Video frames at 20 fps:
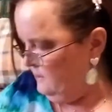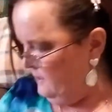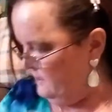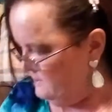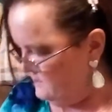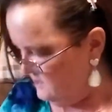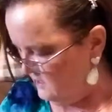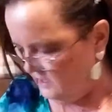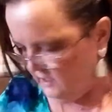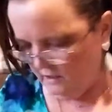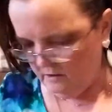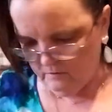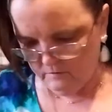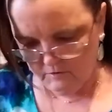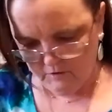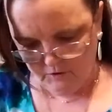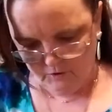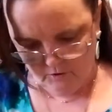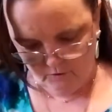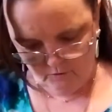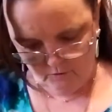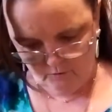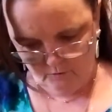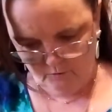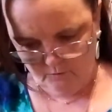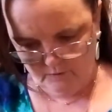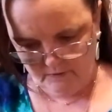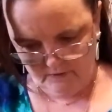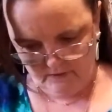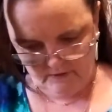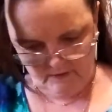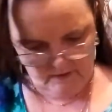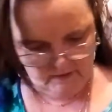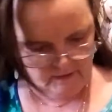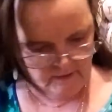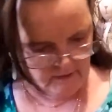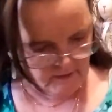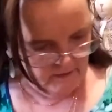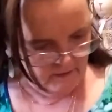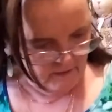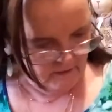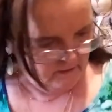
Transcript: let's go to the